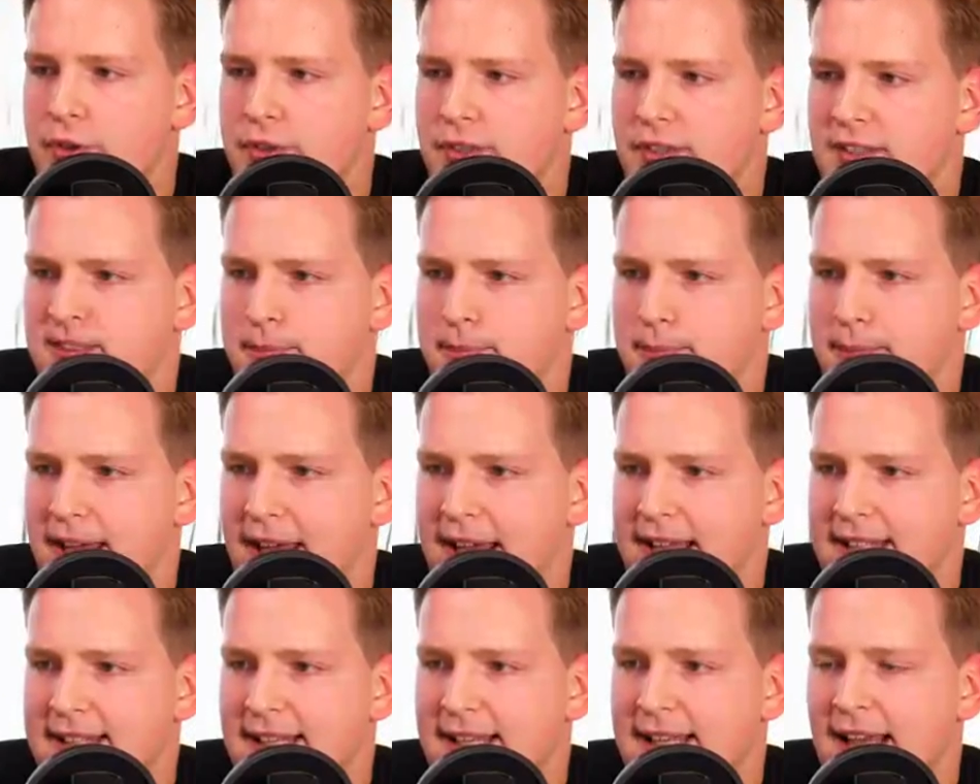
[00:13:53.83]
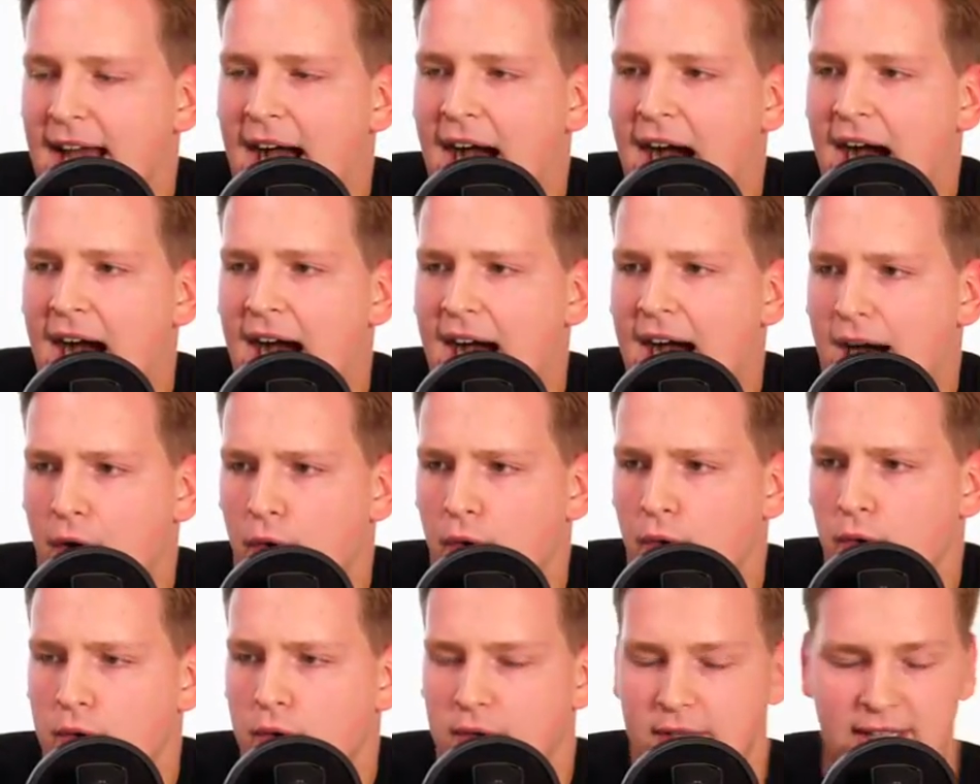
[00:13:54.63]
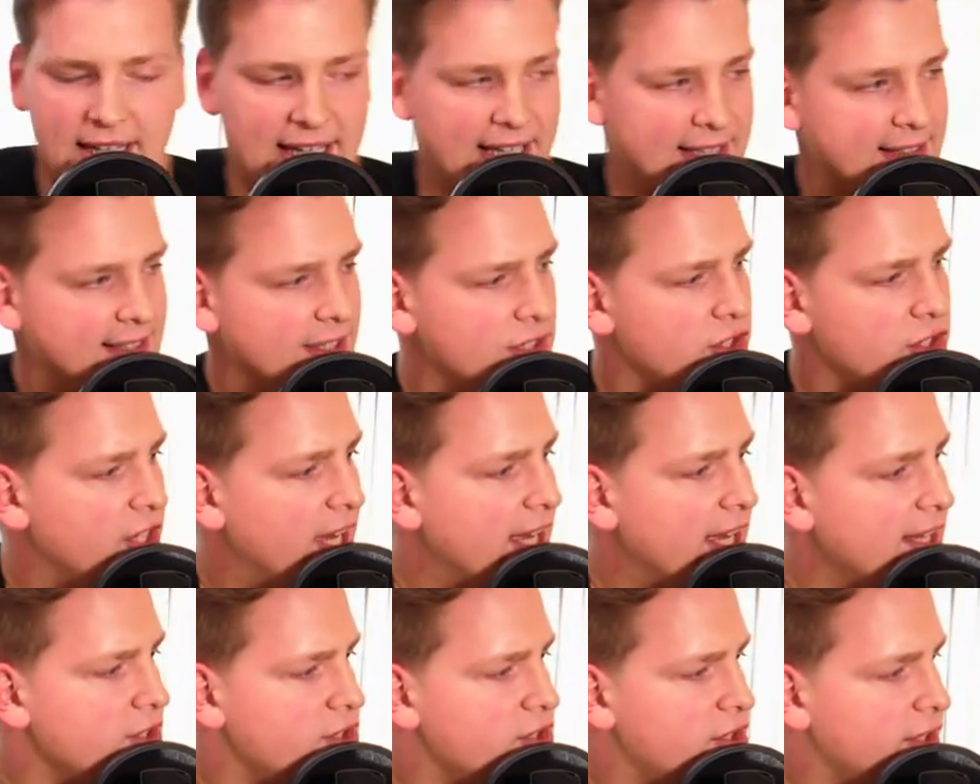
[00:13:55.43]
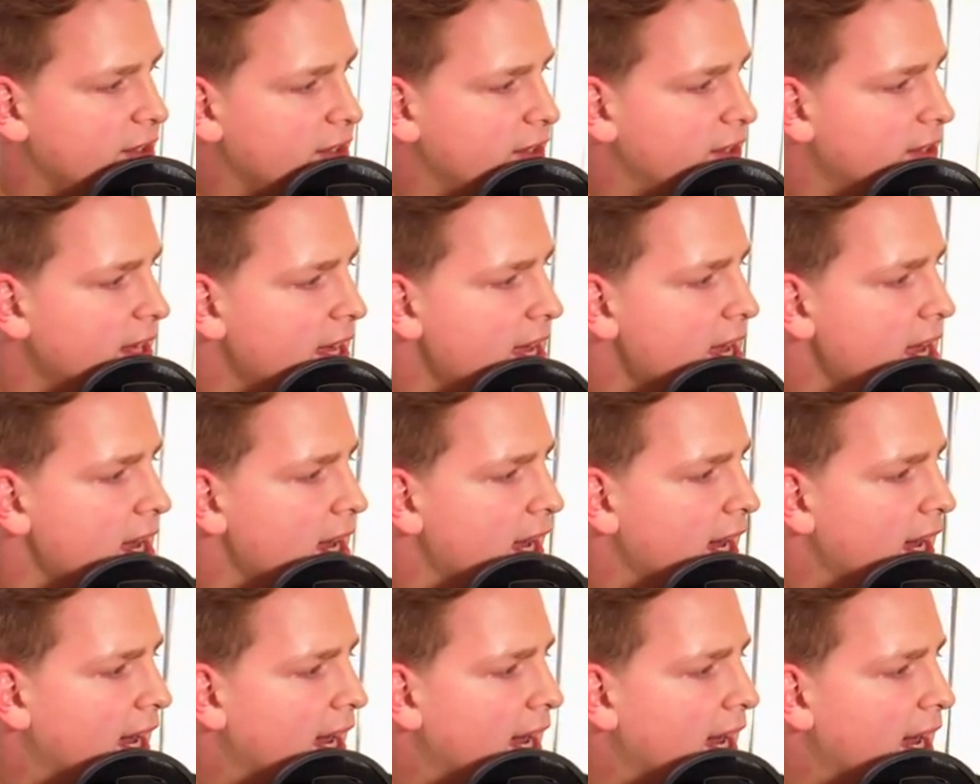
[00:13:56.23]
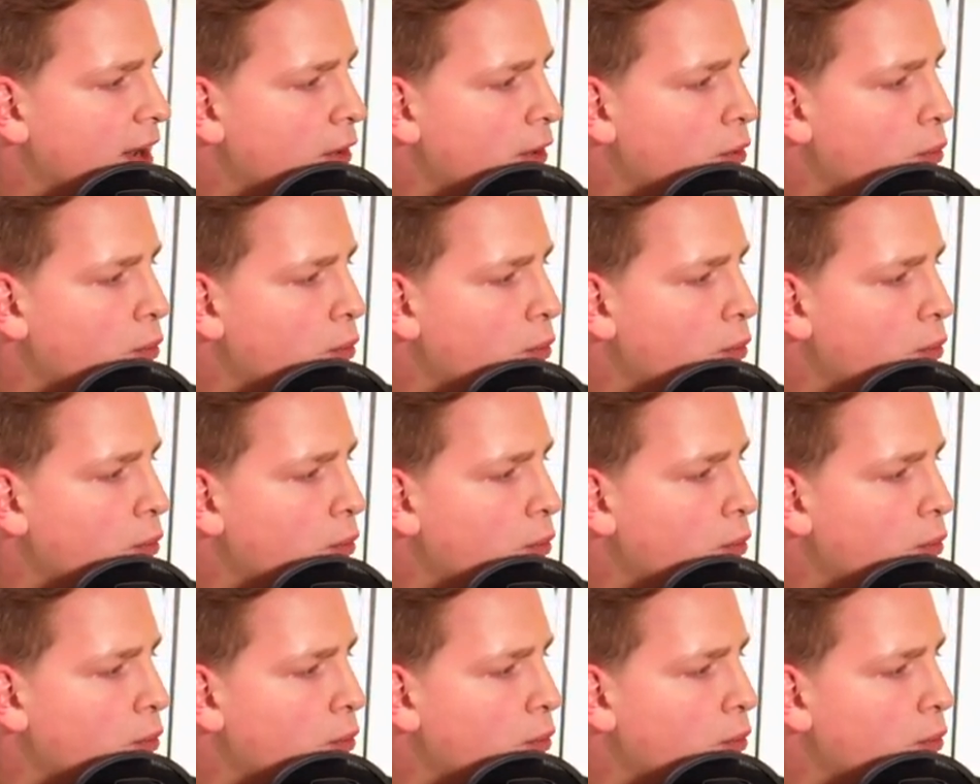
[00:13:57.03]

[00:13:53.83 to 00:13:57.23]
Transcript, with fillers: explaining how it changes. Uh,